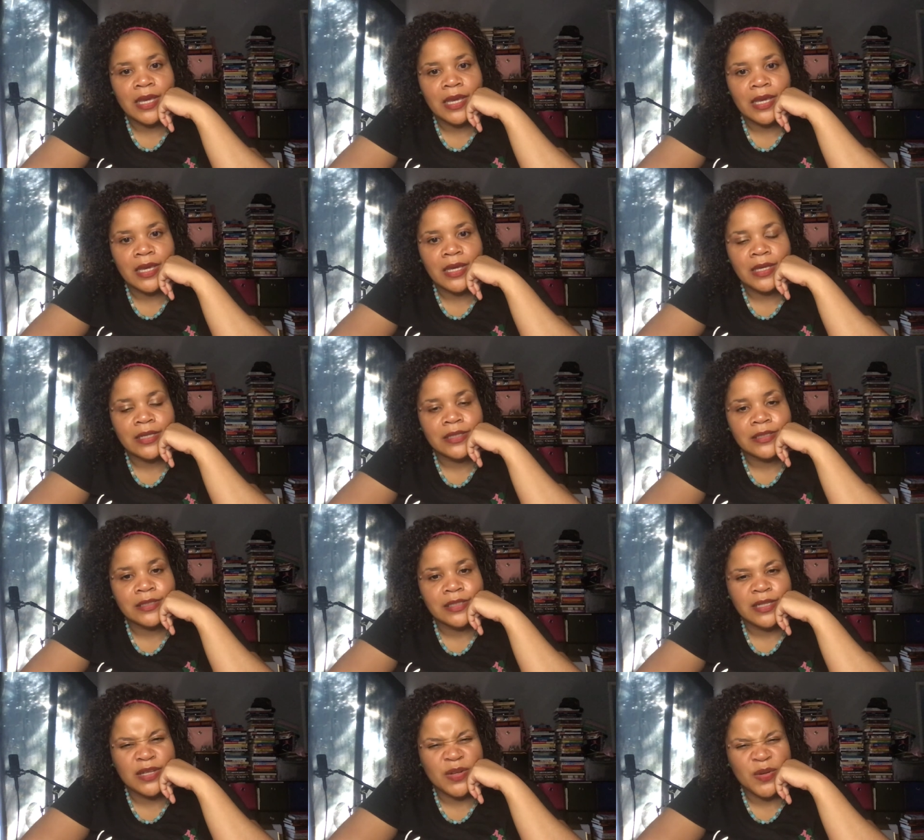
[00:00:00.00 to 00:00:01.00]
and
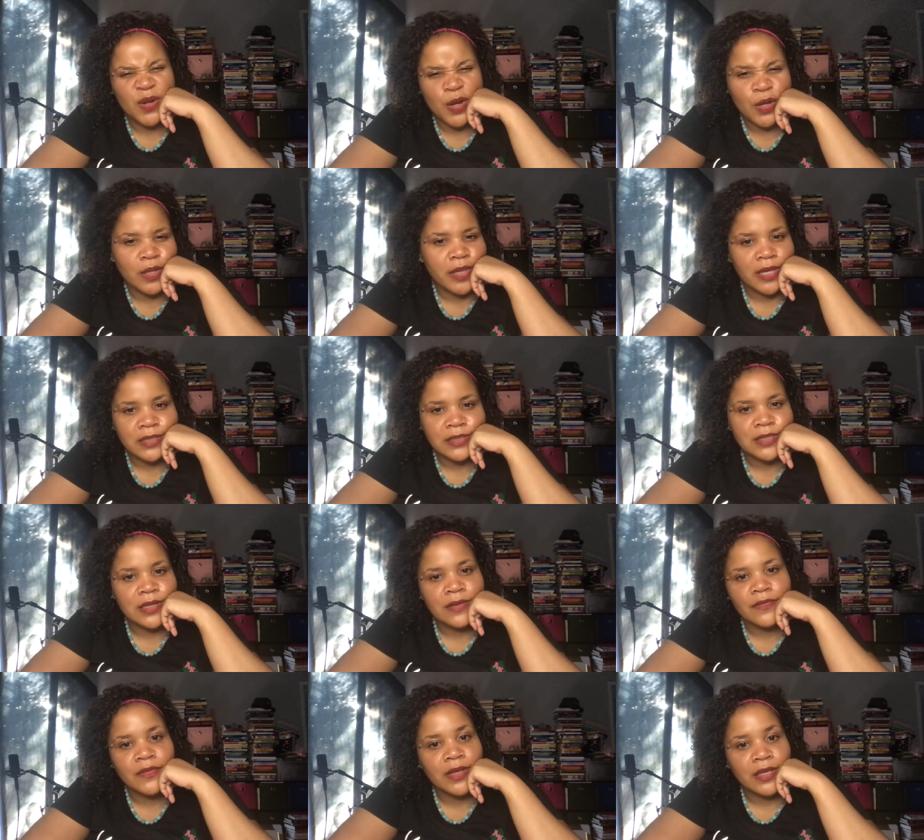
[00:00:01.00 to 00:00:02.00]
you know all that stuff.
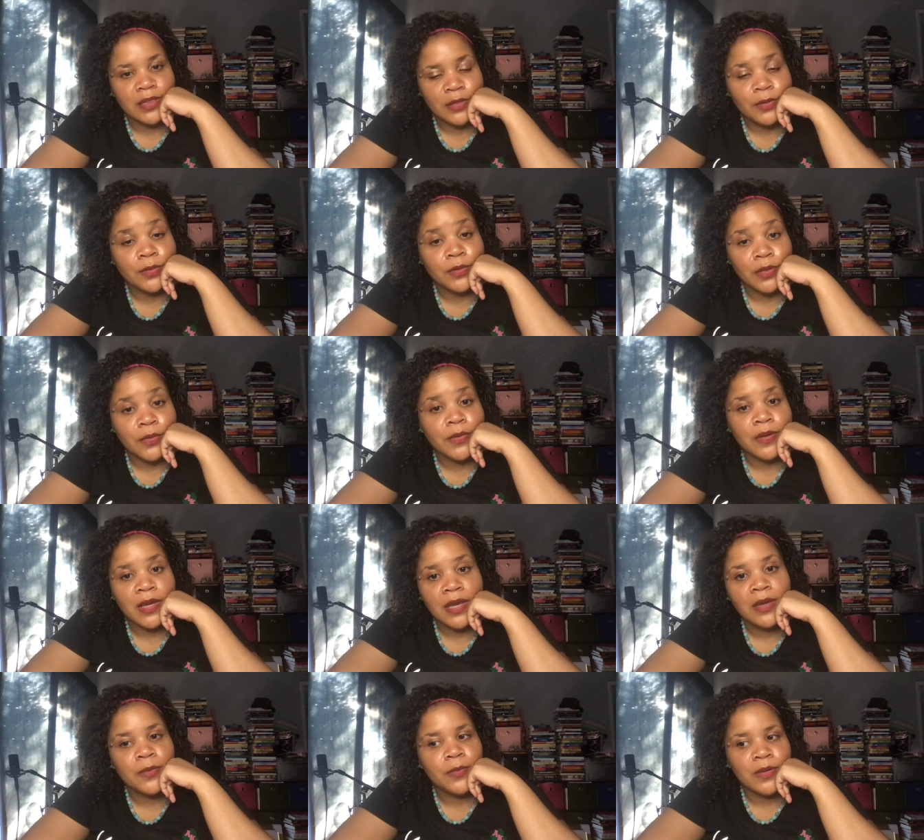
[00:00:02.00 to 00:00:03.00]
Like they're they're
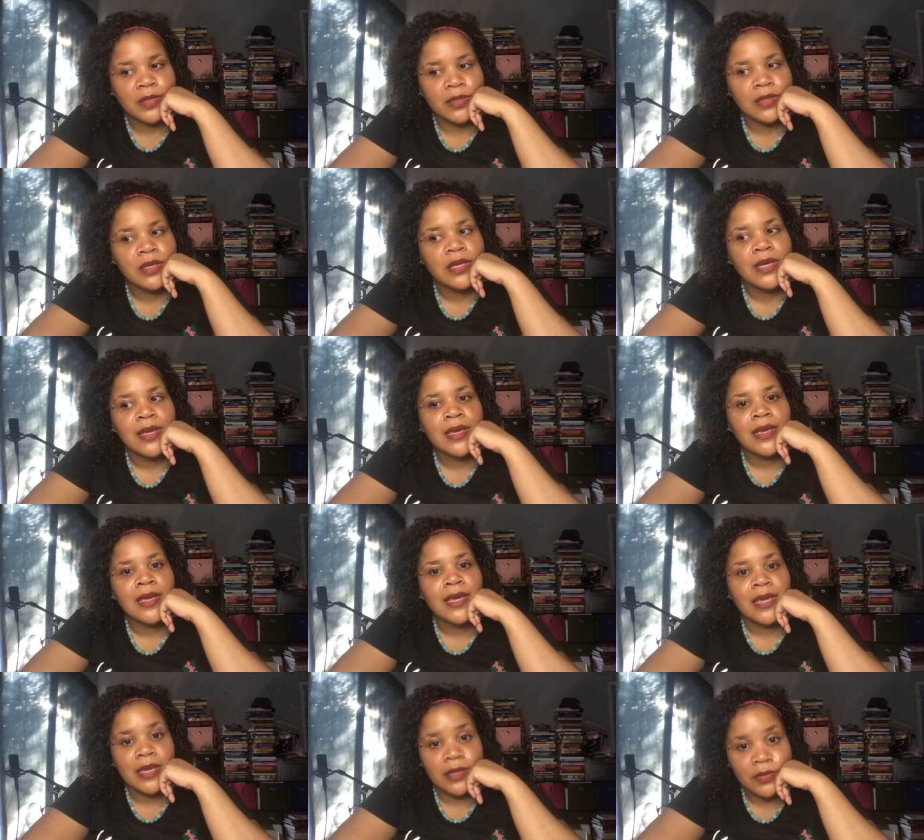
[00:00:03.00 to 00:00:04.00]
okay with
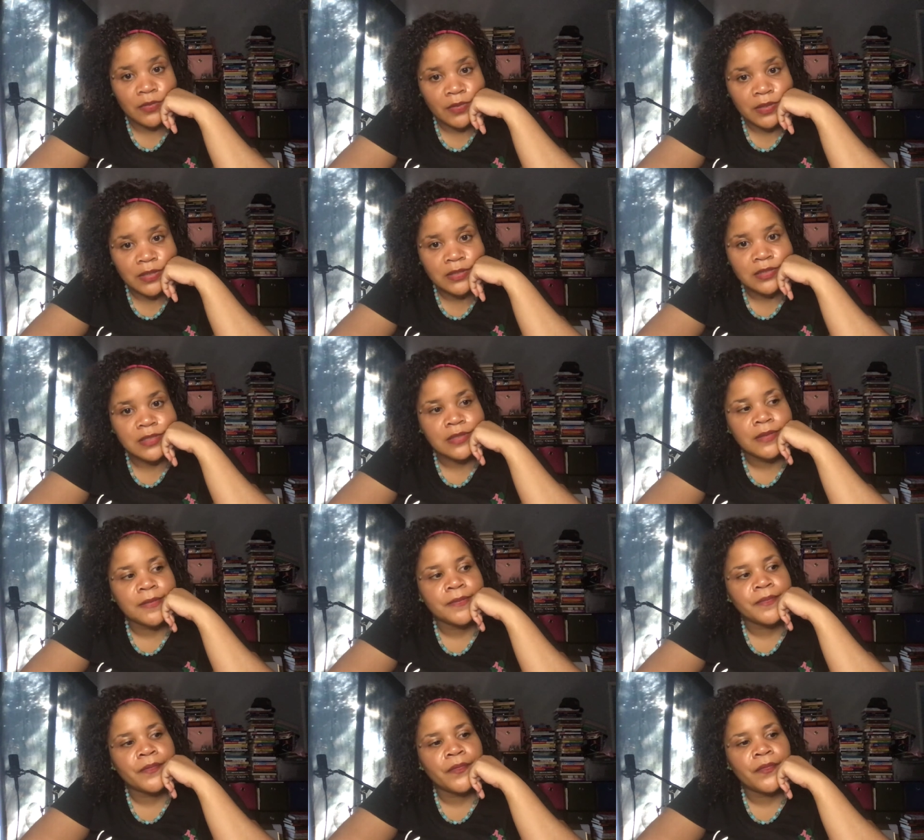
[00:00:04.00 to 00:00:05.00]
ignorance
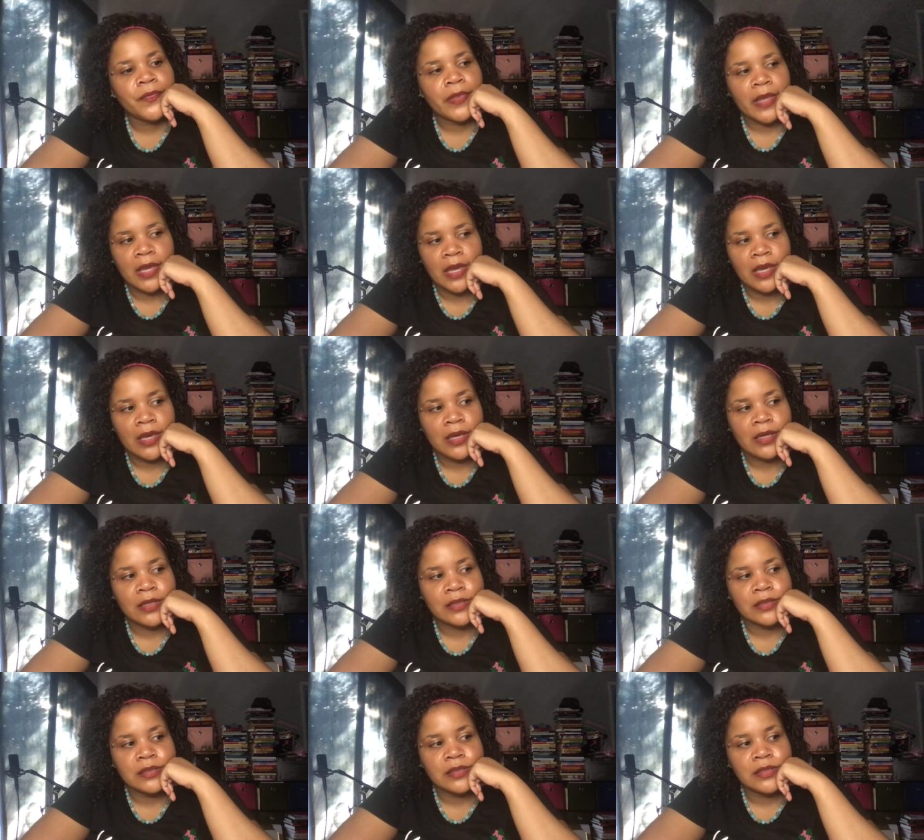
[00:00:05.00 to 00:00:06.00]

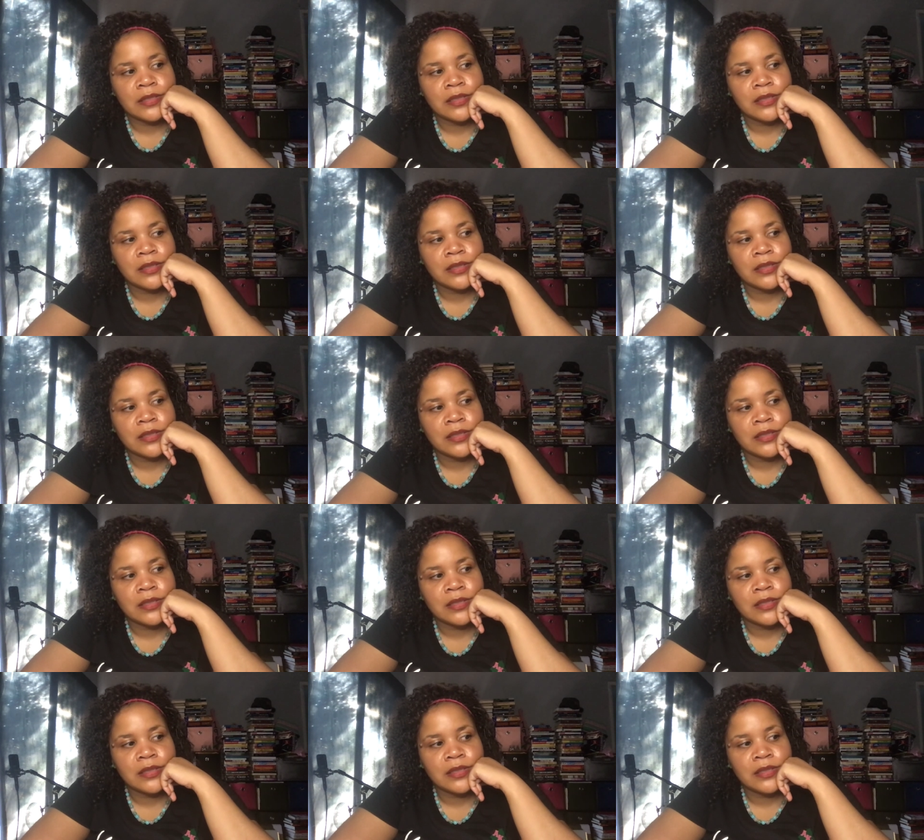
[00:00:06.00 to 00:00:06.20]
and